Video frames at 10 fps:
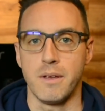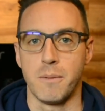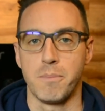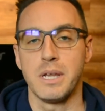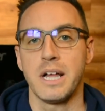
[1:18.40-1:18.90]

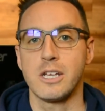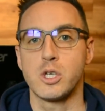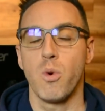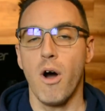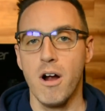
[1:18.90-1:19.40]
plug
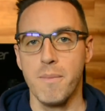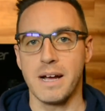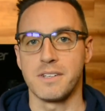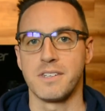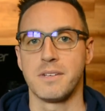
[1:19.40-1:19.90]
into our
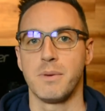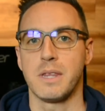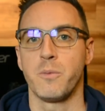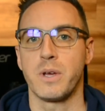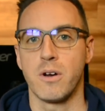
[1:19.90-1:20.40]
back system, but
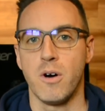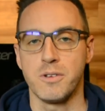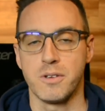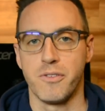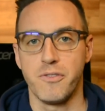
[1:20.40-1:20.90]
then we can
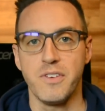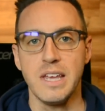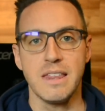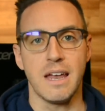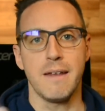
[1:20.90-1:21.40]
also
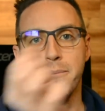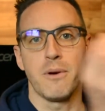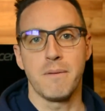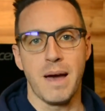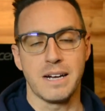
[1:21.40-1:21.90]
feed that
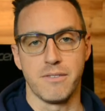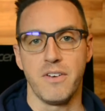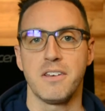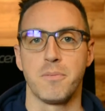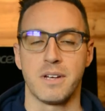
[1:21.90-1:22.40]
endpoint back to
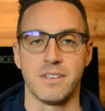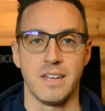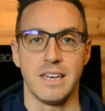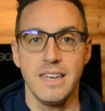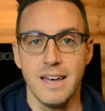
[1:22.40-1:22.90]
Facebook and
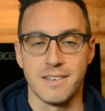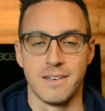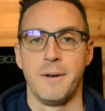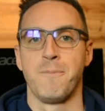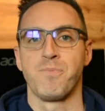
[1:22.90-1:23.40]
saying, yes,
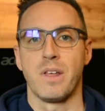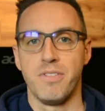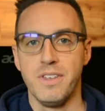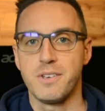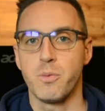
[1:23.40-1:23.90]

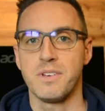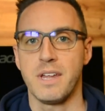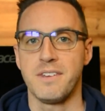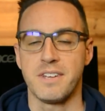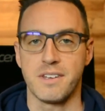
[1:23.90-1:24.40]
this was
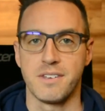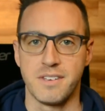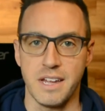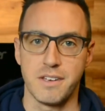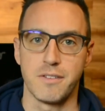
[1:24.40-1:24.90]
a
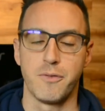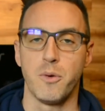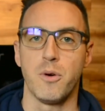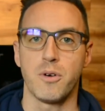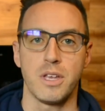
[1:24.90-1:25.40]

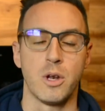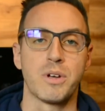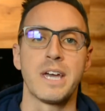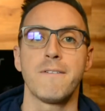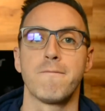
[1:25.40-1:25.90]
successful,
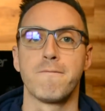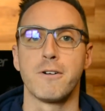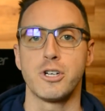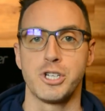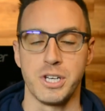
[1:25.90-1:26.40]

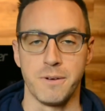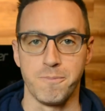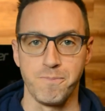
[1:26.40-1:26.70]
conversion.